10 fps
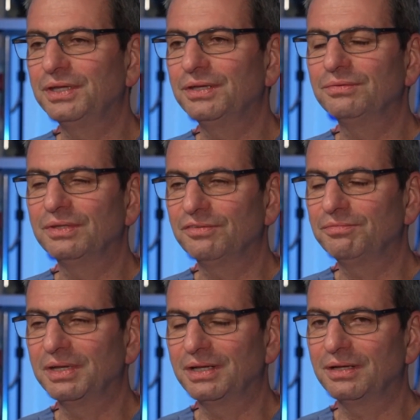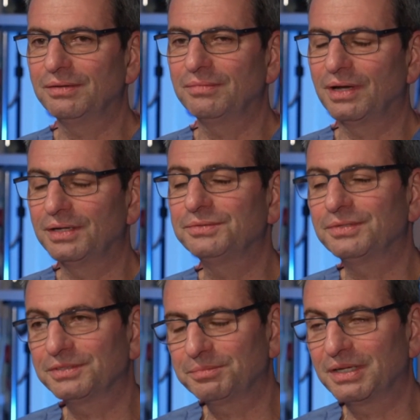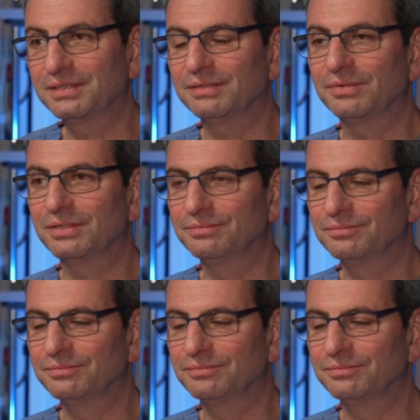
he would have become untransplantable.